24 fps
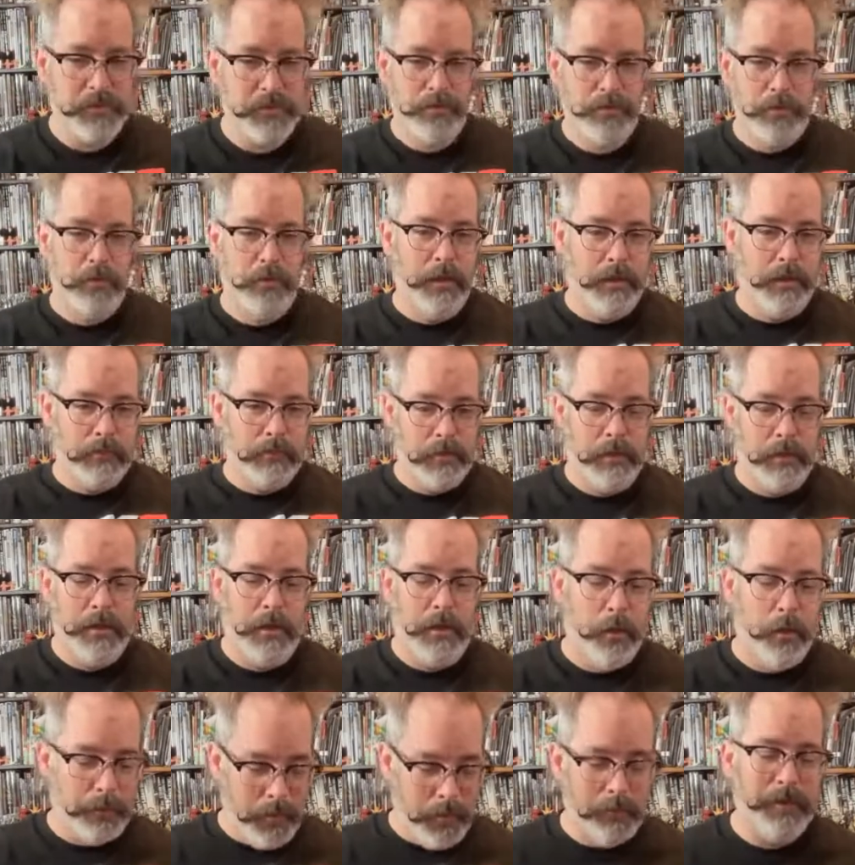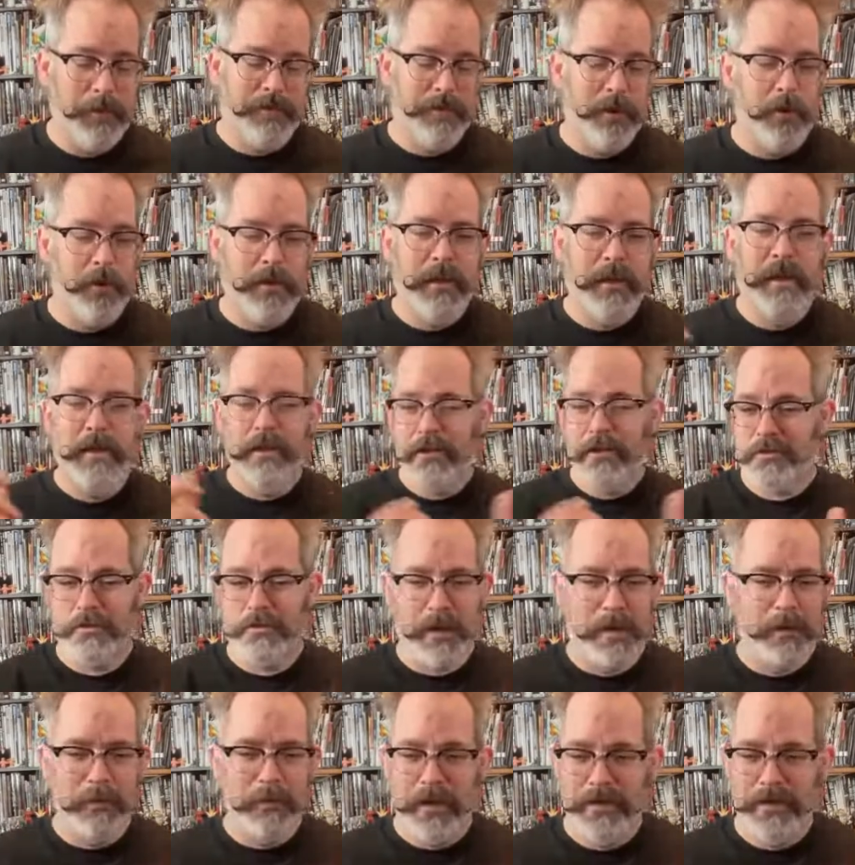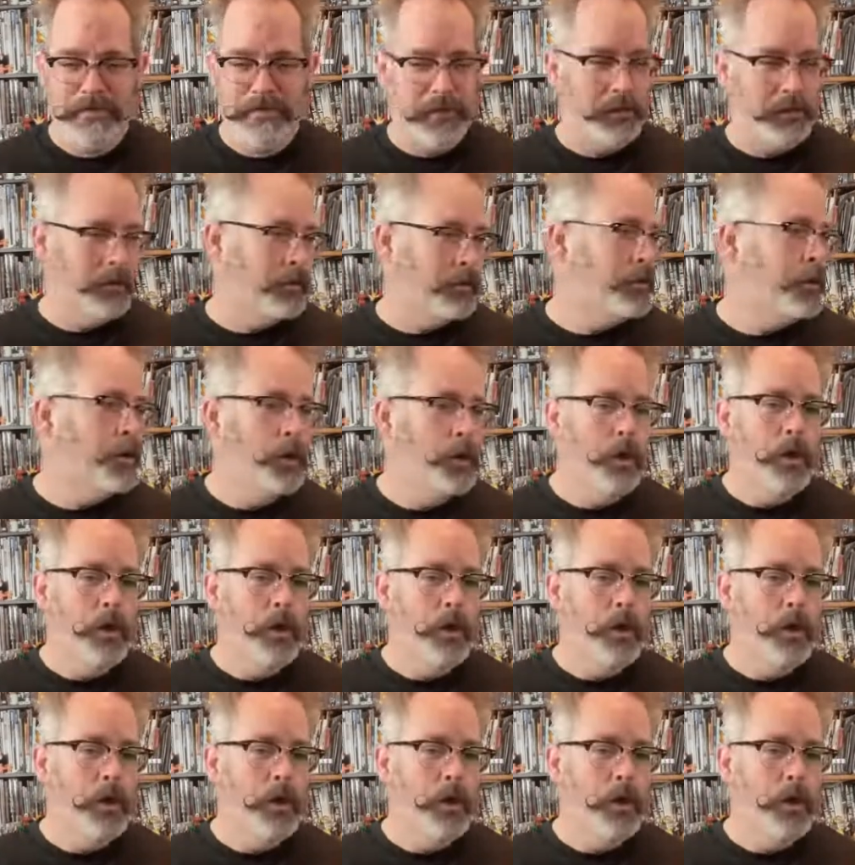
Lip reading: So like when I open, I'm like, okay, here's my Mazinger.